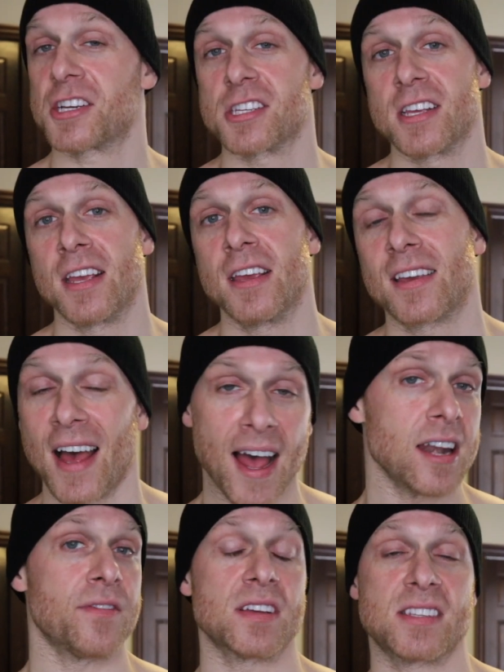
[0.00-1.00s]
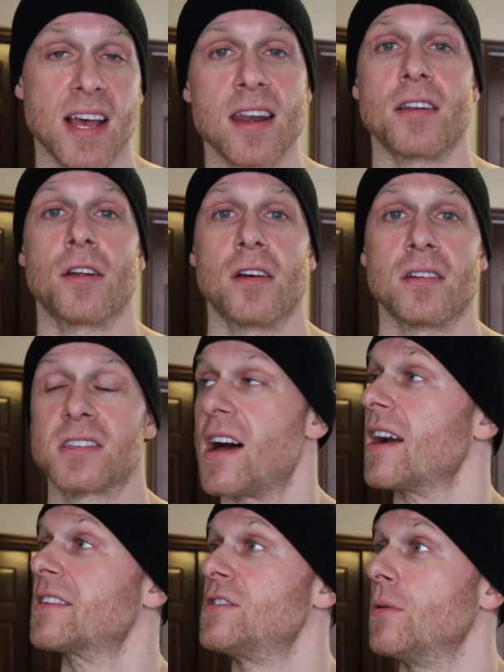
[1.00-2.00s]
actually kind of excited to
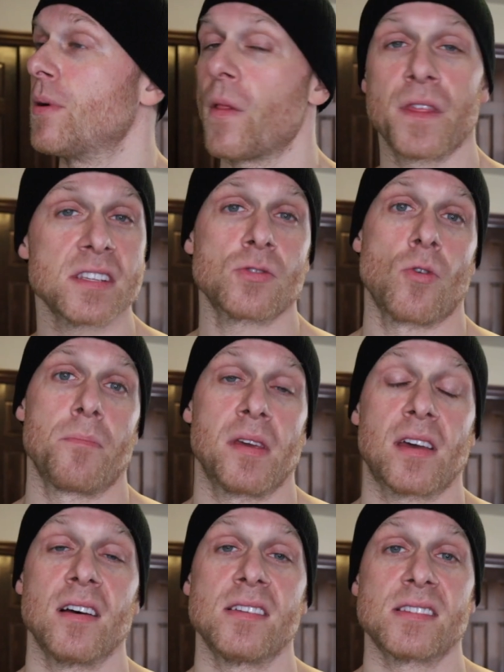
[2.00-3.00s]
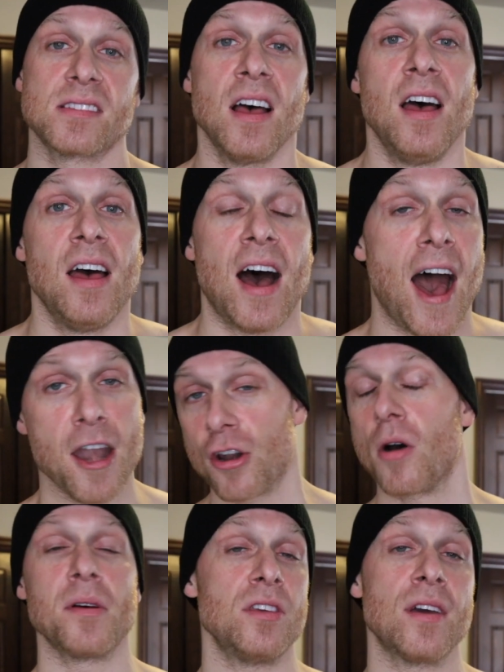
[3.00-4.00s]
talk to you about this one because I don't
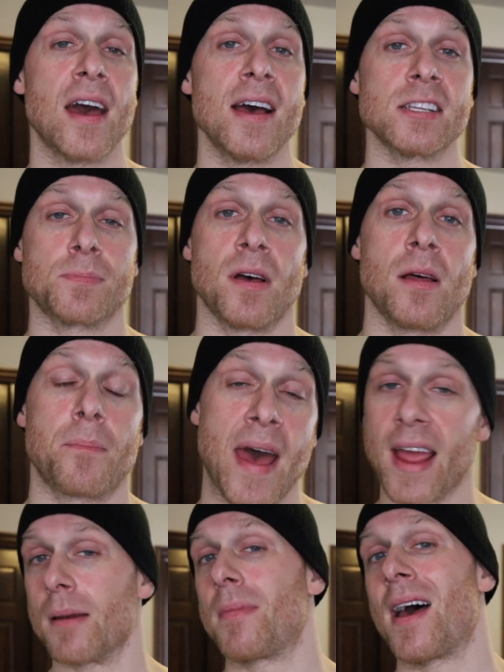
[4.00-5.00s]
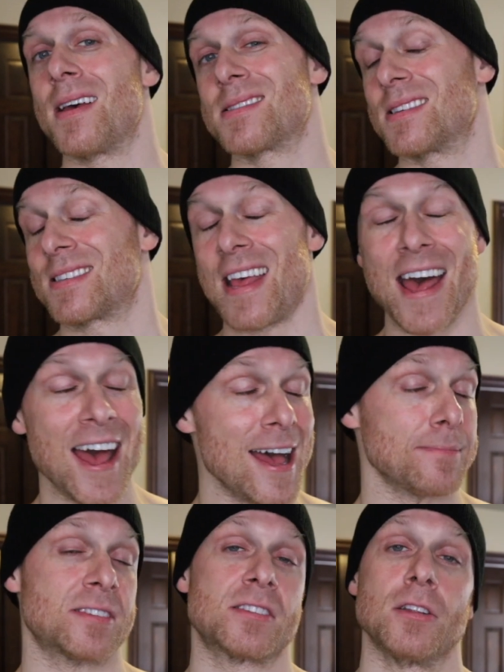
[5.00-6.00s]
know about you guys, but back and bis is
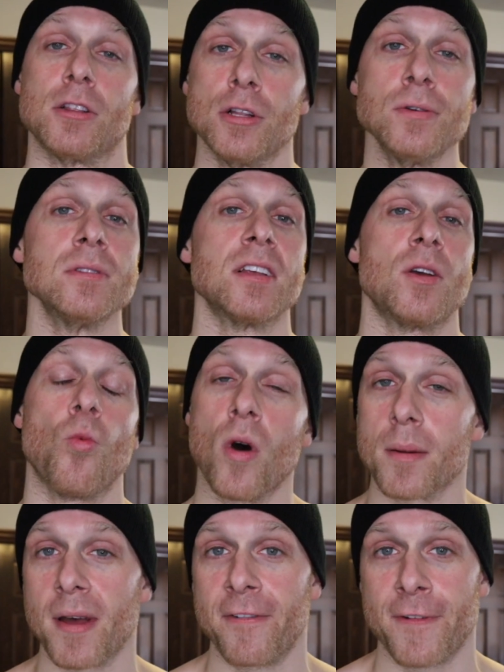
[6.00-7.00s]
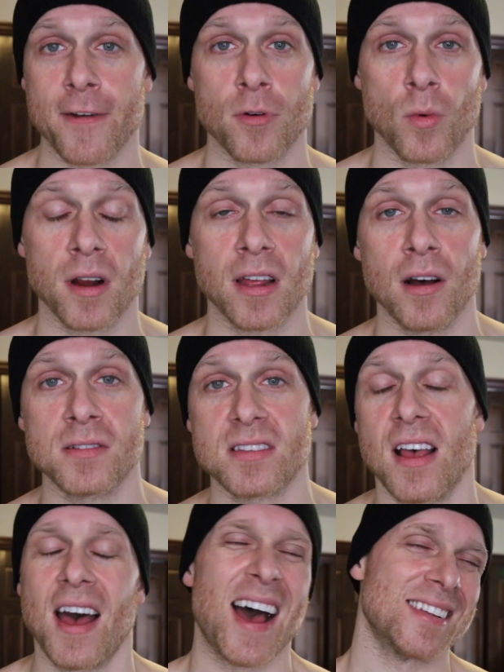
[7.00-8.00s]
absolutely one of my favorite
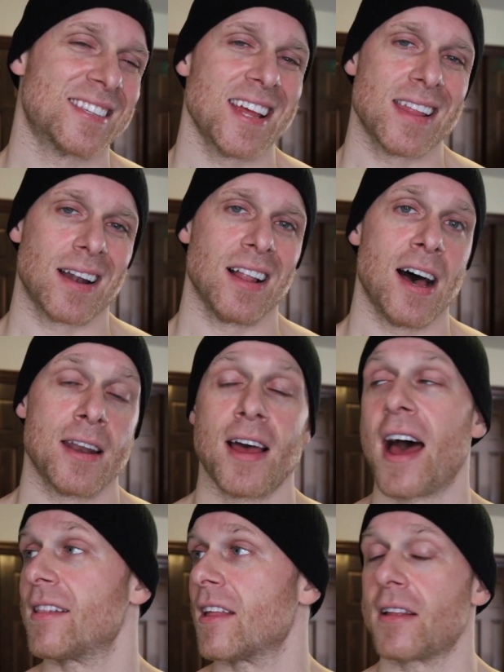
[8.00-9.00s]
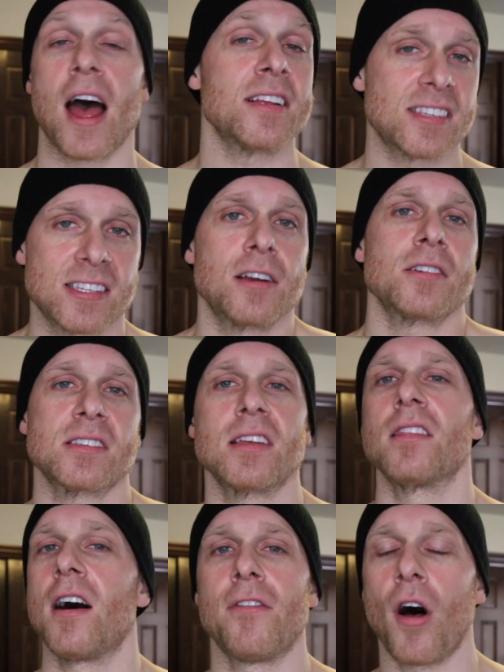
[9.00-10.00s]
workouts. I say that a lot. I, I seriously
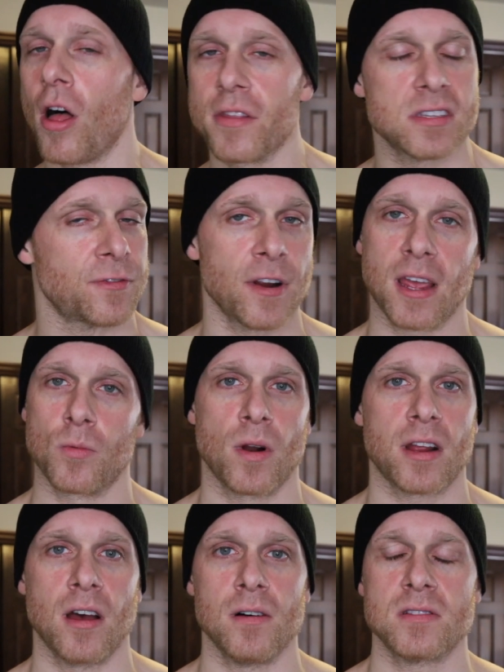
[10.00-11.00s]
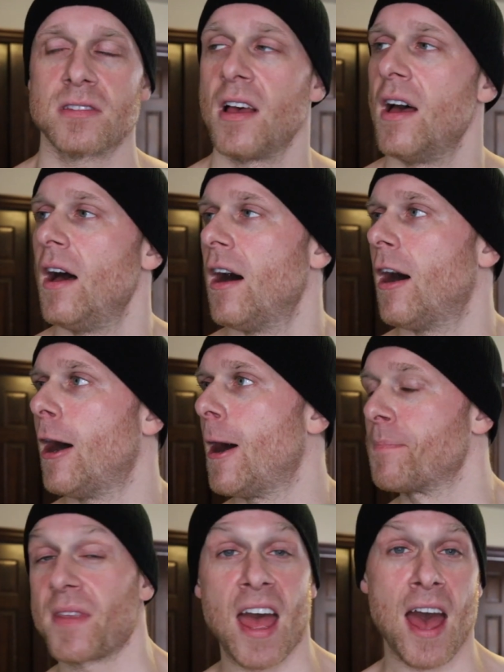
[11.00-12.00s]
love all these freaking workouts.
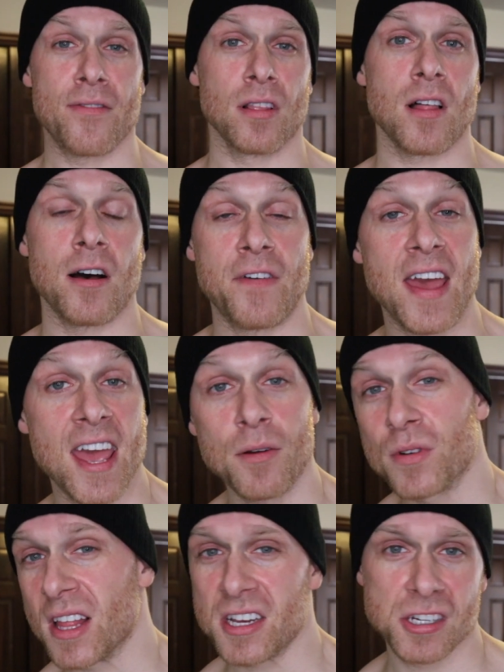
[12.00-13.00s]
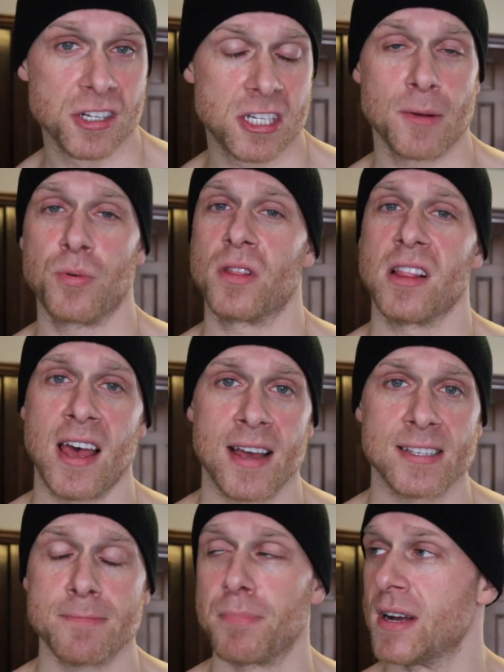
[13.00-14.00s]
Um, I have a love-hate relationship with
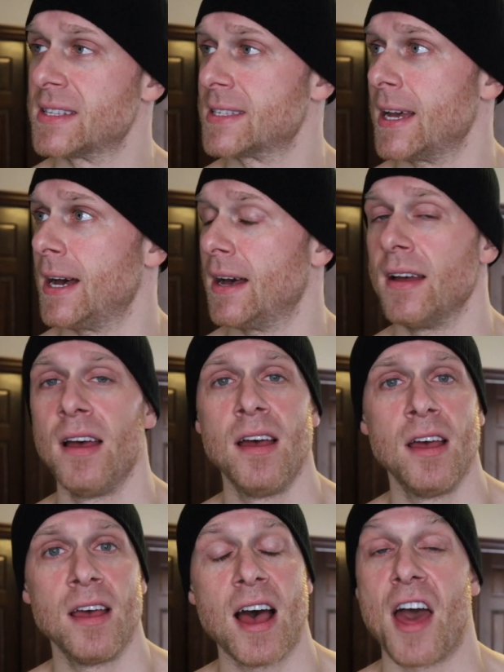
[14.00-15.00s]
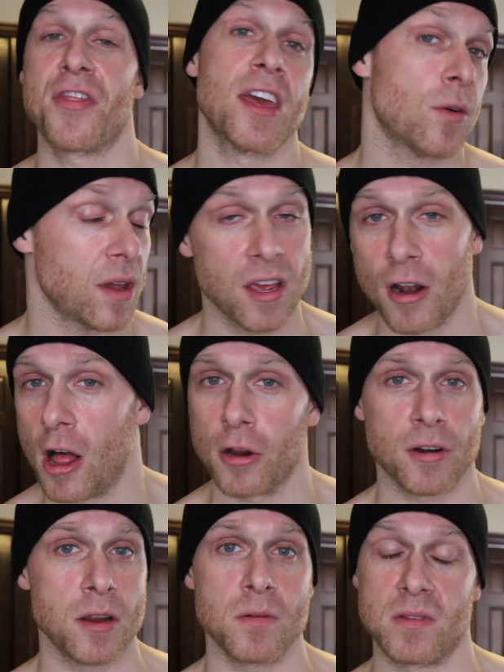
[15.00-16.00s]
legs, but uh, I think we can all
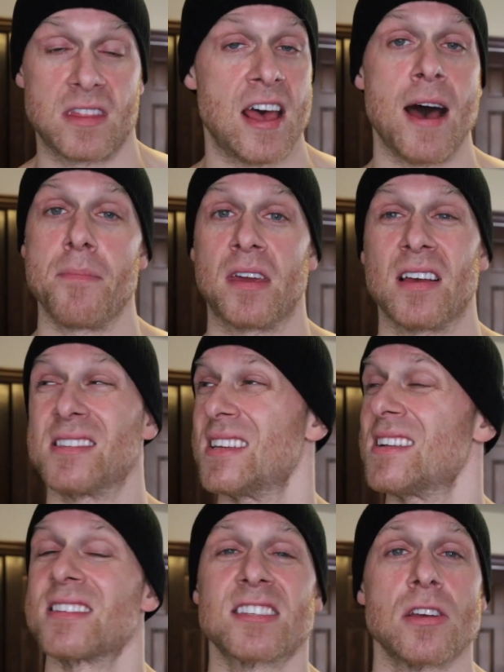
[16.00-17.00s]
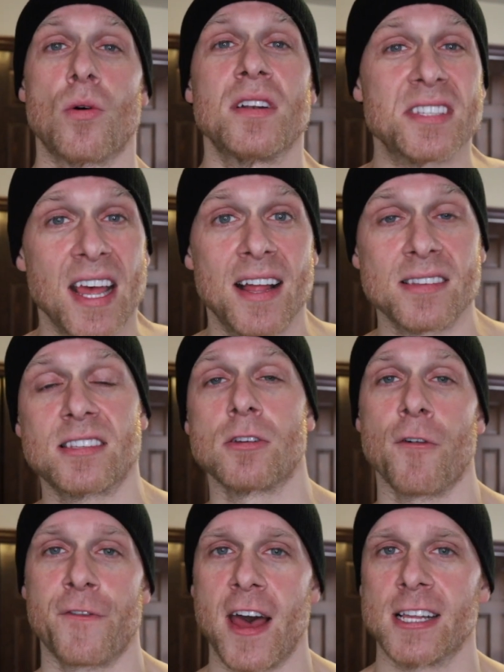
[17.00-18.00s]
agree with that because it is so intense,
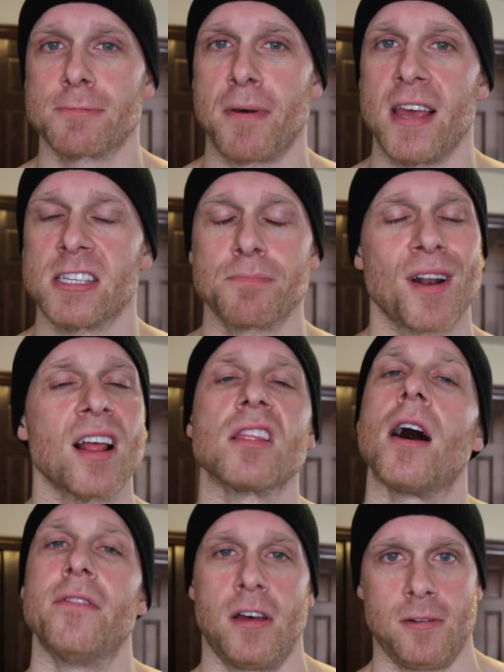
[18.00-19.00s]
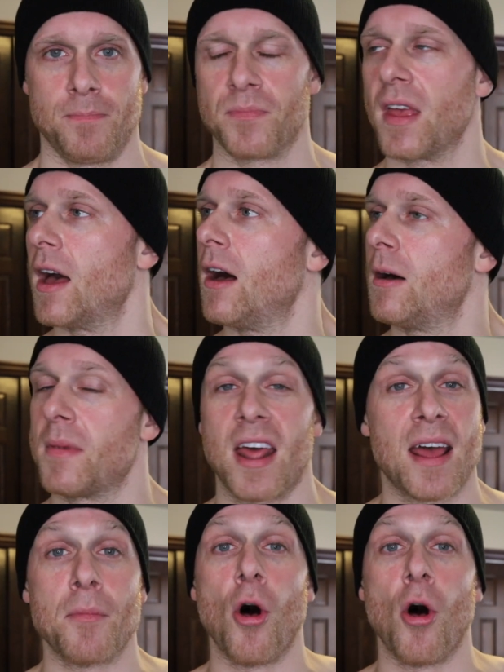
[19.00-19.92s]
so fast-paced, but I love it. Um, and I'm